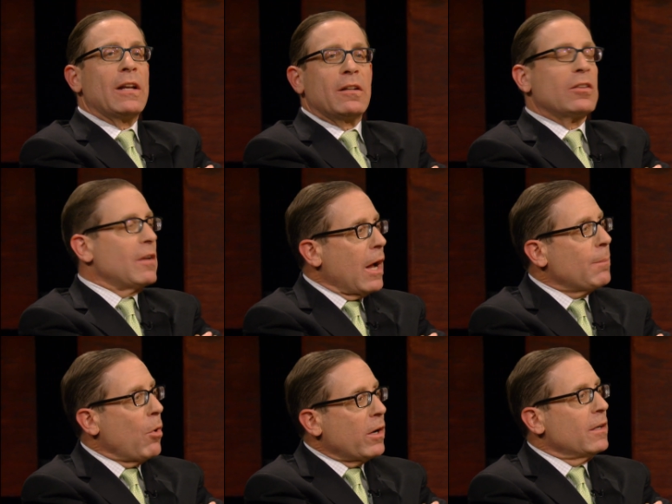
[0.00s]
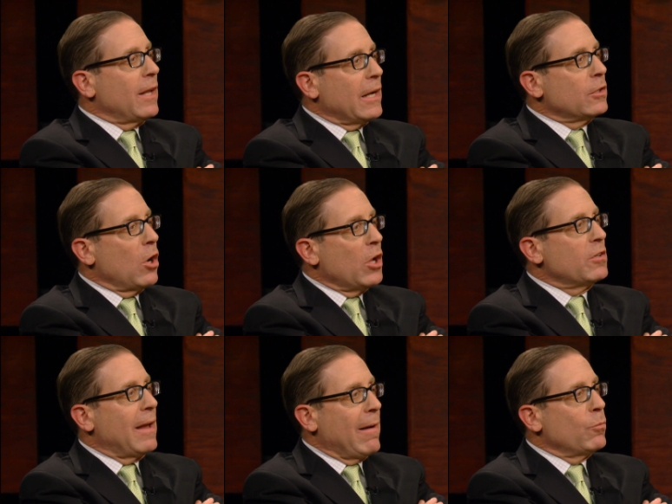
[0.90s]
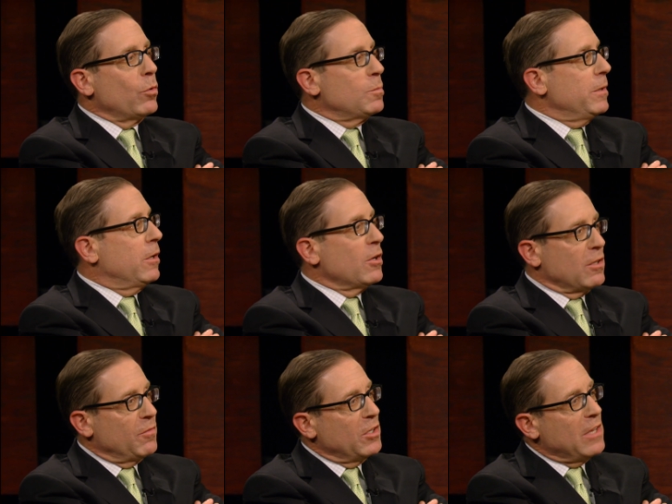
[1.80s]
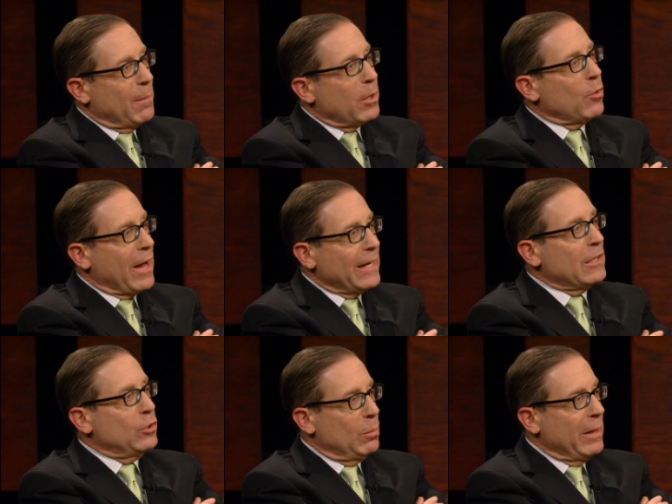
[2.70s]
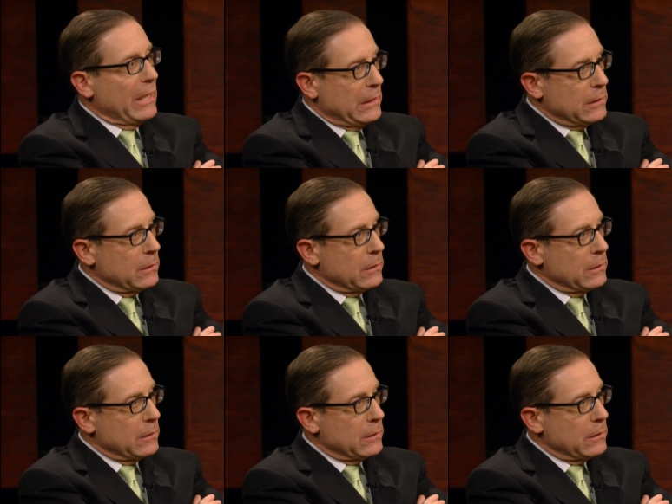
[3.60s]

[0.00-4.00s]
that the stock market had gone down was because of the Democratic debate,